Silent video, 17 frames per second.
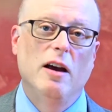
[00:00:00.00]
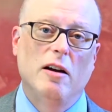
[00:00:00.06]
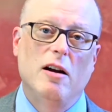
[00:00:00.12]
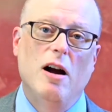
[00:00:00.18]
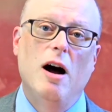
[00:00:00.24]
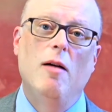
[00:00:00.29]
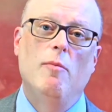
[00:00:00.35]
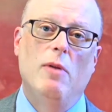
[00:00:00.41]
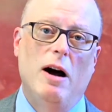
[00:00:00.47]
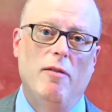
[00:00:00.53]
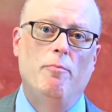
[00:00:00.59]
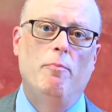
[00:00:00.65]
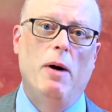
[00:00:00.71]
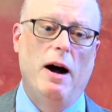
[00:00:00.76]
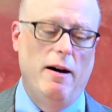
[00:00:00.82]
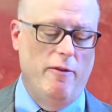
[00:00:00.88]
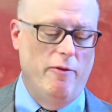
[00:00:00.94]
come
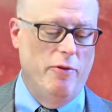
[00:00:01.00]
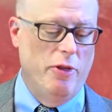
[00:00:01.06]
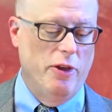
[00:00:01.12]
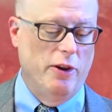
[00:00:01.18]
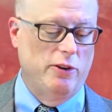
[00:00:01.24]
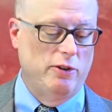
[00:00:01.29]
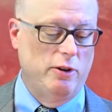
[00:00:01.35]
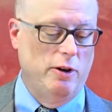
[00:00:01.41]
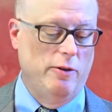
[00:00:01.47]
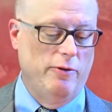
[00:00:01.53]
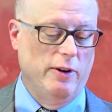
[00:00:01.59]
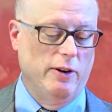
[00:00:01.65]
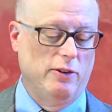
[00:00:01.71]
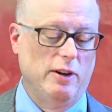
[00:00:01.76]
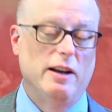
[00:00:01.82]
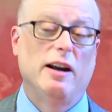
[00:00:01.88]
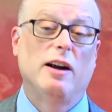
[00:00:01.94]
above the
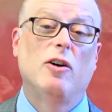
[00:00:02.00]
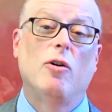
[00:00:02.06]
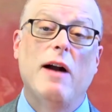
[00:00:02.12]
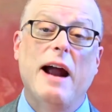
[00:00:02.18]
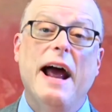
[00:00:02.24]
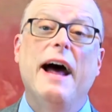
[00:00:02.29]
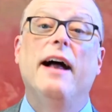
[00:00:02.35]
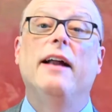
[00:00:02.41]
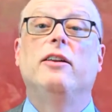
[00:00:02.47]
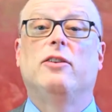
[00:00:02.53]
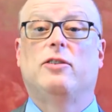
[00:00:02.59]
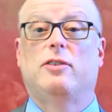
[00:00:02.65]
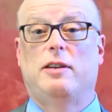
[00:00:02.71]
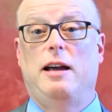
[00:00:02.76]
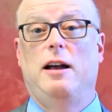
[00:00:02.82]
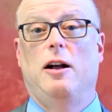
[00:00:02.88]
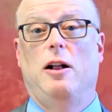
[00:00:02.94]
surface in a grand
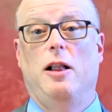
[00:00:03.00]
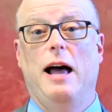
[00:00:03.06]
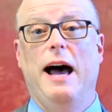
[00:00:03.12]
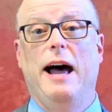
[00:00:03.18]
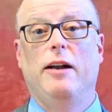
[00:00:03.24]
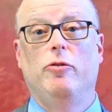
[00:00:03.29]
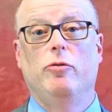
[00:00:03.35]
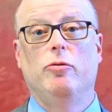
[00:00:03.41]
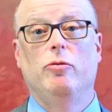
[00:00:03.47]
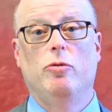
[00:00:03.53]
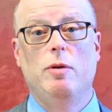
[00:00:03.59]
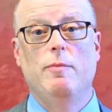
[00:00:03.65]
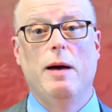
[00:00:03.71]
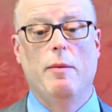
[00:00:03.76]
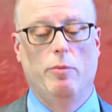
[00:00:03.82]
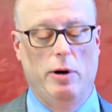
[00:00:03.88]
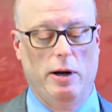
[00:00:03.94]
scale on
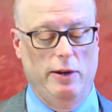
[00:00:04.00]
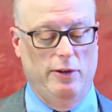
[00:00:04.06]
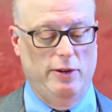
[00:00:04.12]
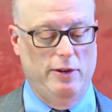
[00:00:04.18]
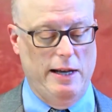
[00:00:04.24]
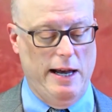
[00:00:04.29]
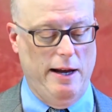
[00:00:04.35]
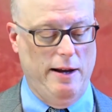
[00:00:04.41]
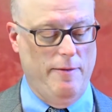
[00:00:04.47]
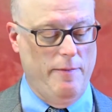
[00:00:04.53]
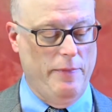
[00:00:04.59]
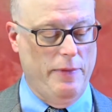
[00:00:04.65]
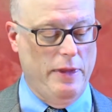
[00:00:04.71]
Remembrance Day.